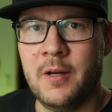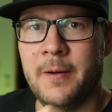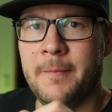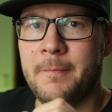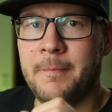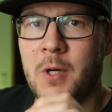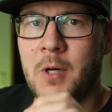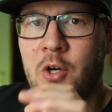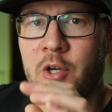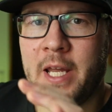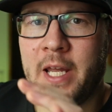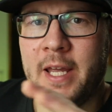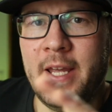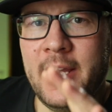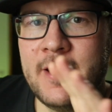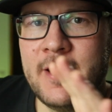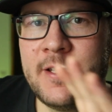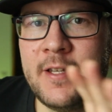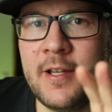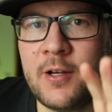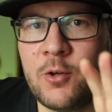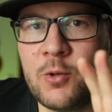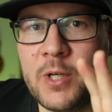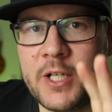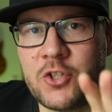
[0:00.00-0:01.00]
Okay, here's the
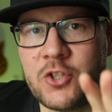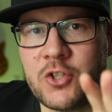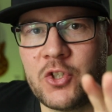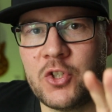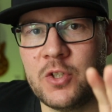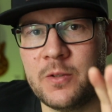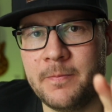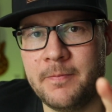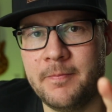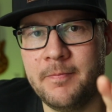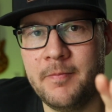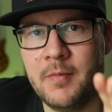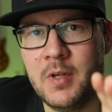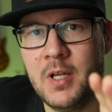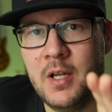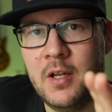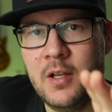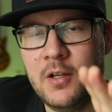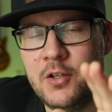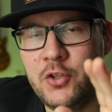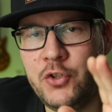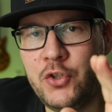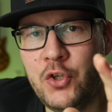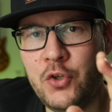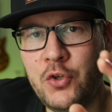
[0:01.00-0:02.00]
question.
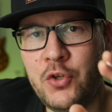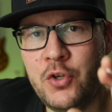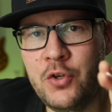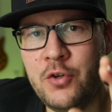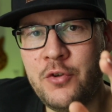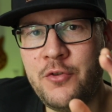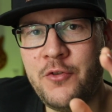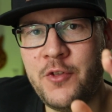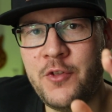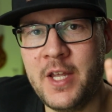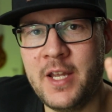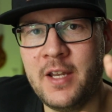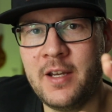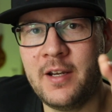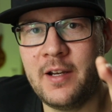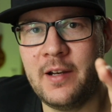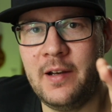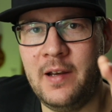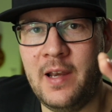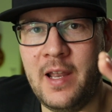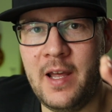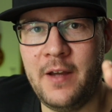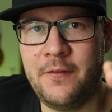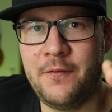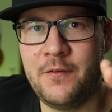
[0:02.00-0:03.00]
Do you think
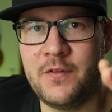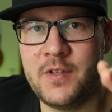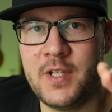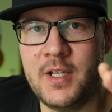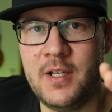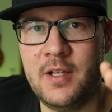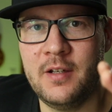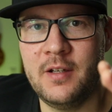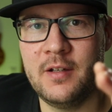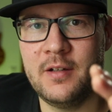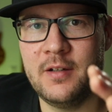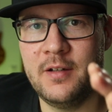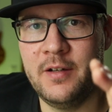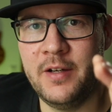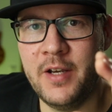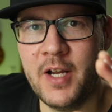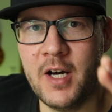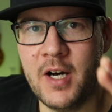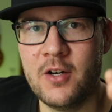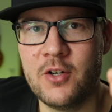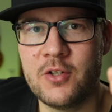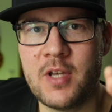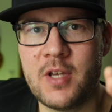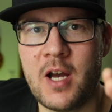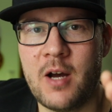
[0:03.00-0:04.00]
Lefty
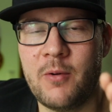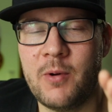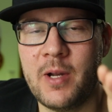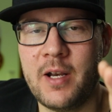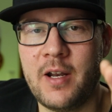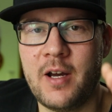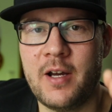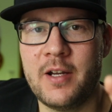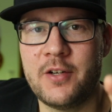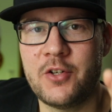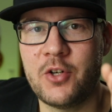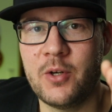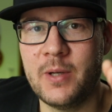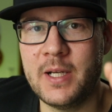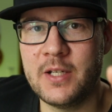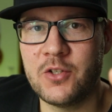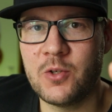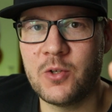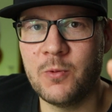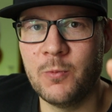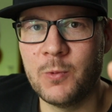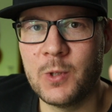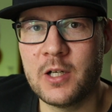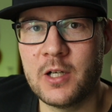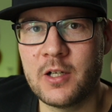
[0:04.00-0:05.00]
knows how a nitro
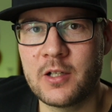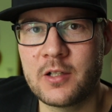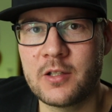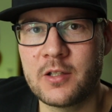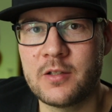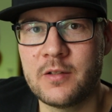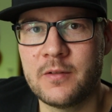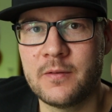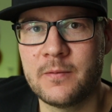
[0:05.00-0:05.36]
engine works?